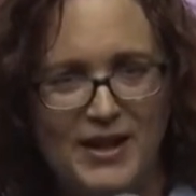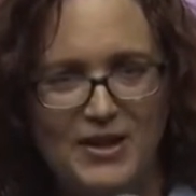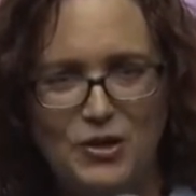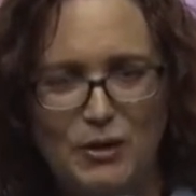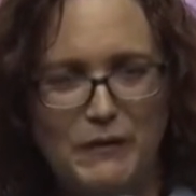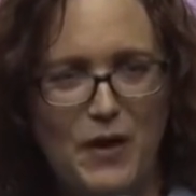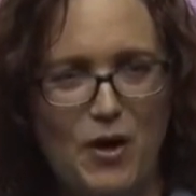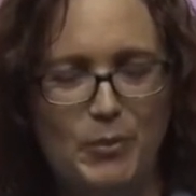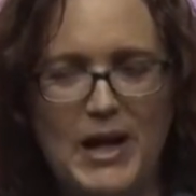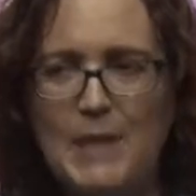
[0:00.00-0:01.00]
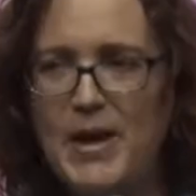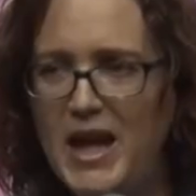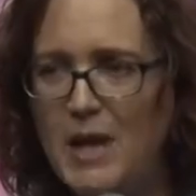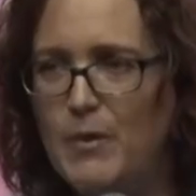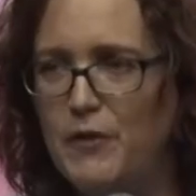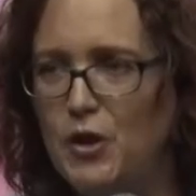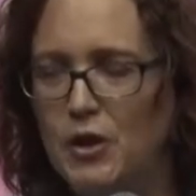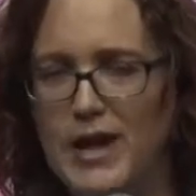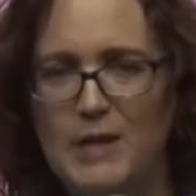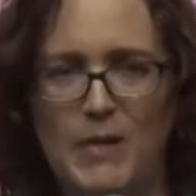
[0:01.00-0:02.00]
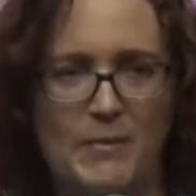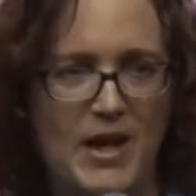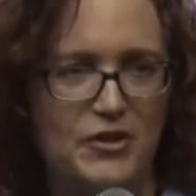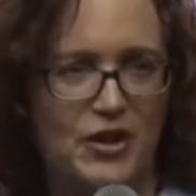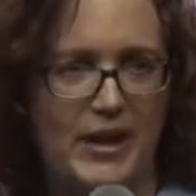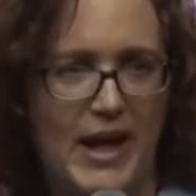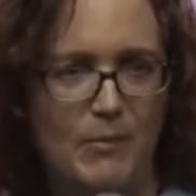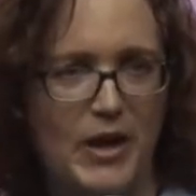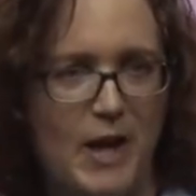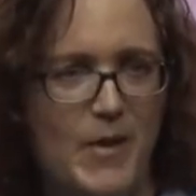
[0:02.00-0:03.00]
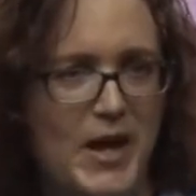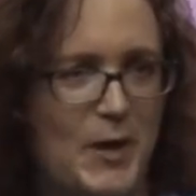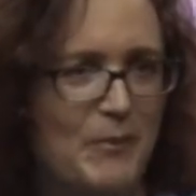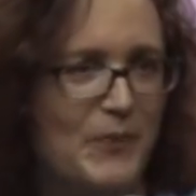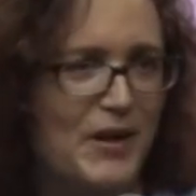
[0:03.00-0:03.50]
It's your fault. Blame him. If you don't like my message today, blame him.